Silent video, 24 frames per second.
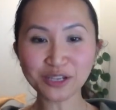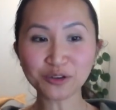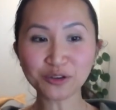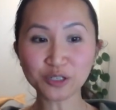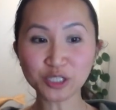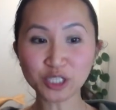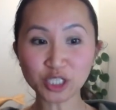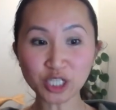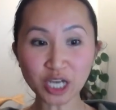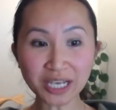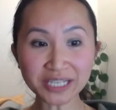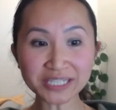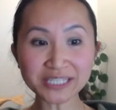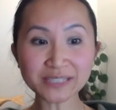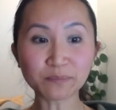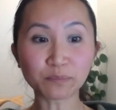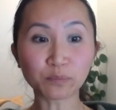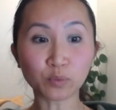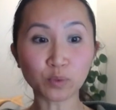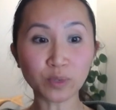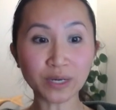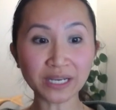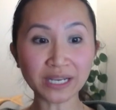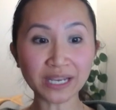You're just
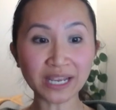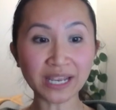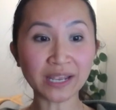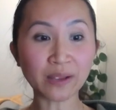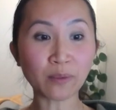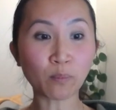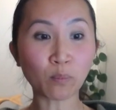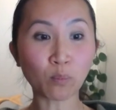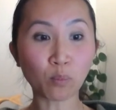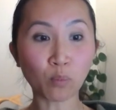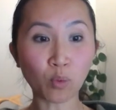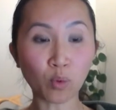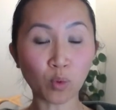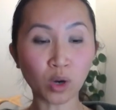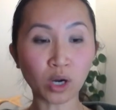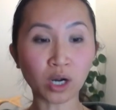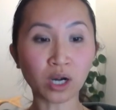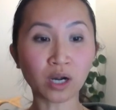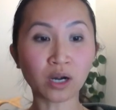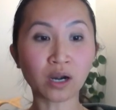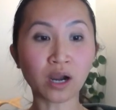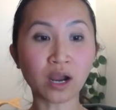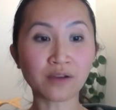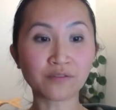bringing
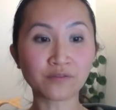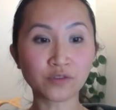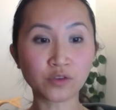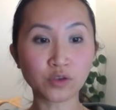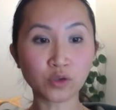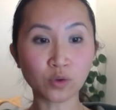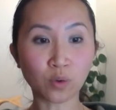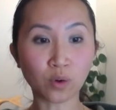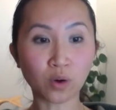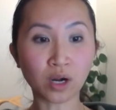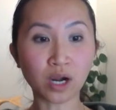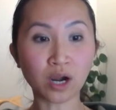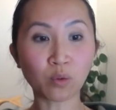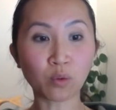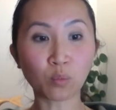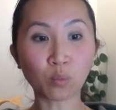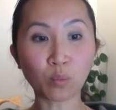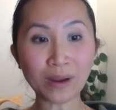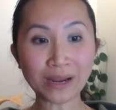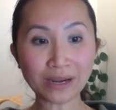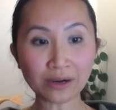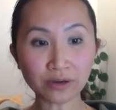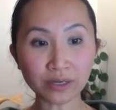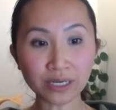more of your
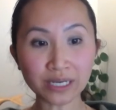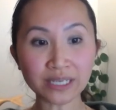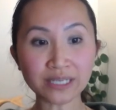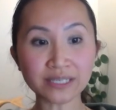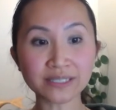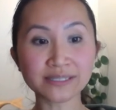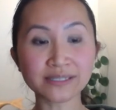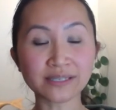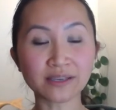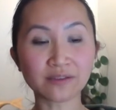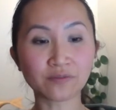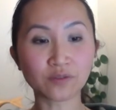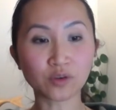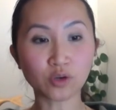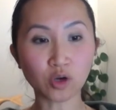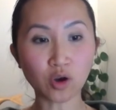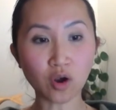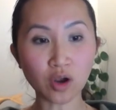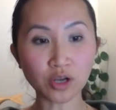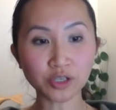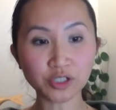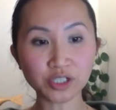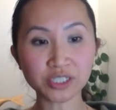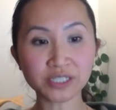awareness, of your
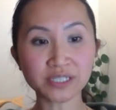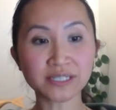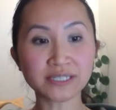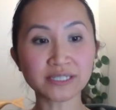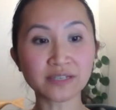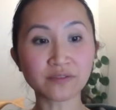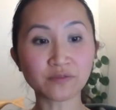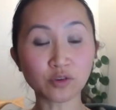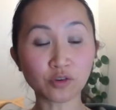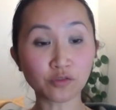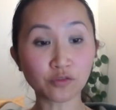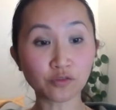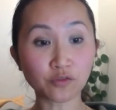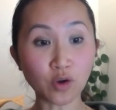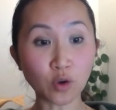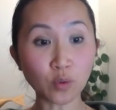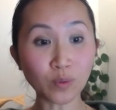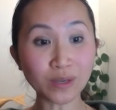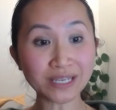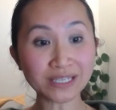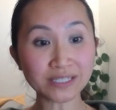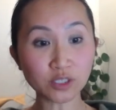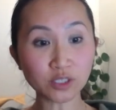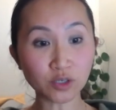consciousness, of your
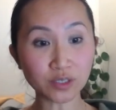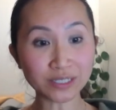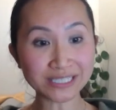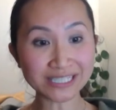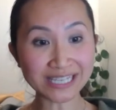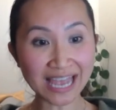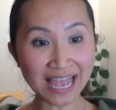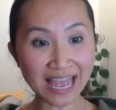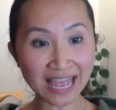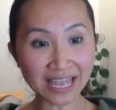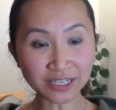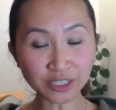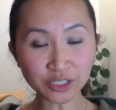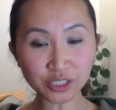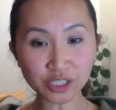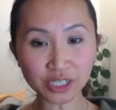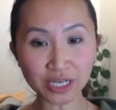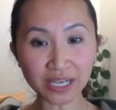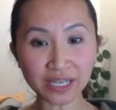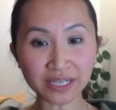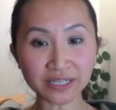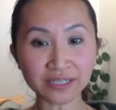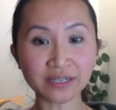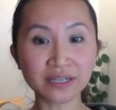focus, your
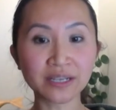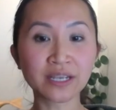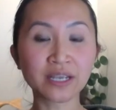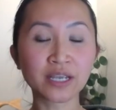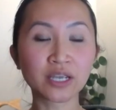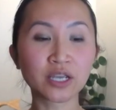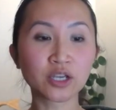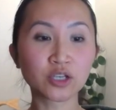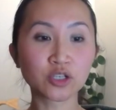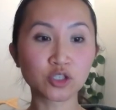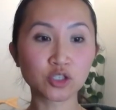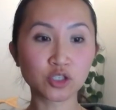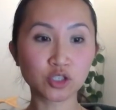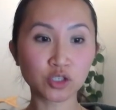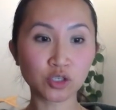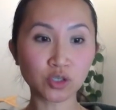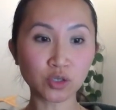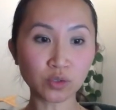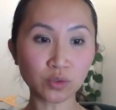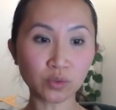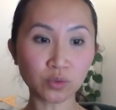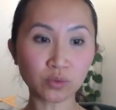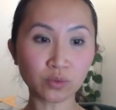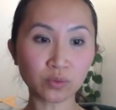attention
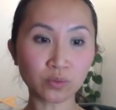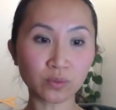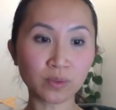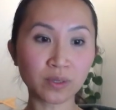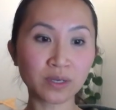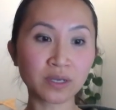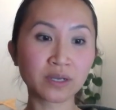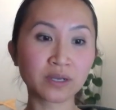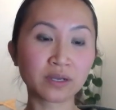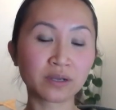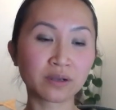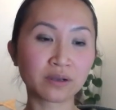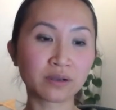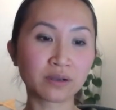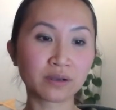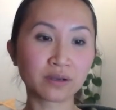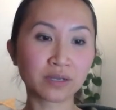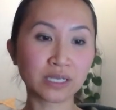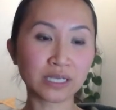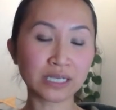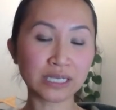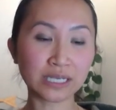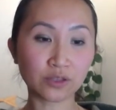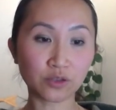to
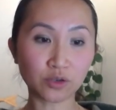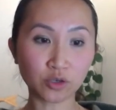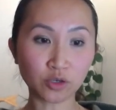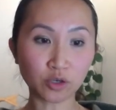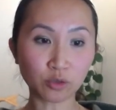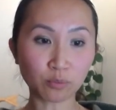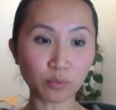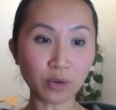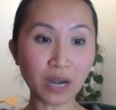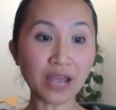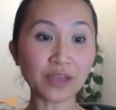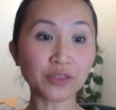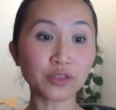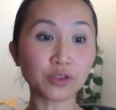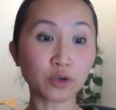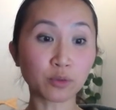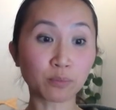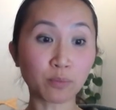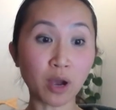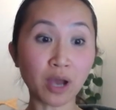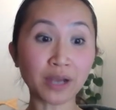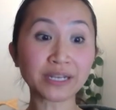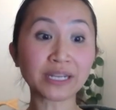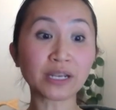either your breath, your
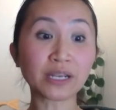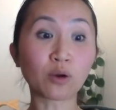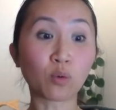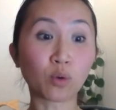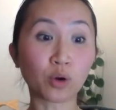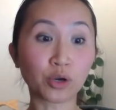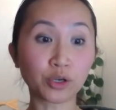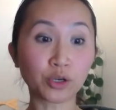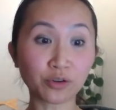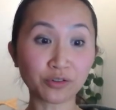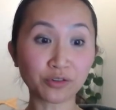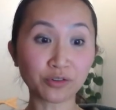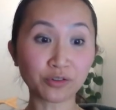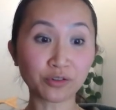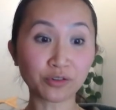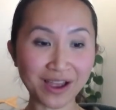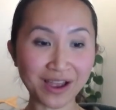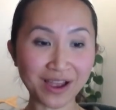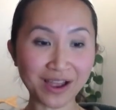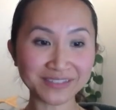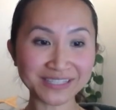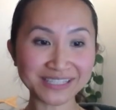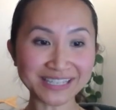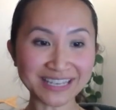body, or your
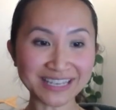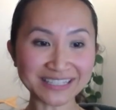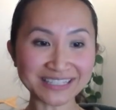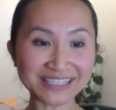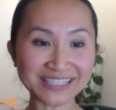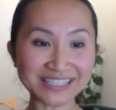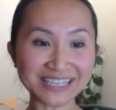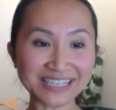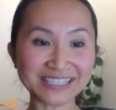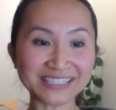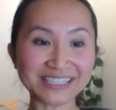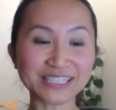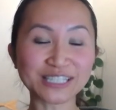five senses.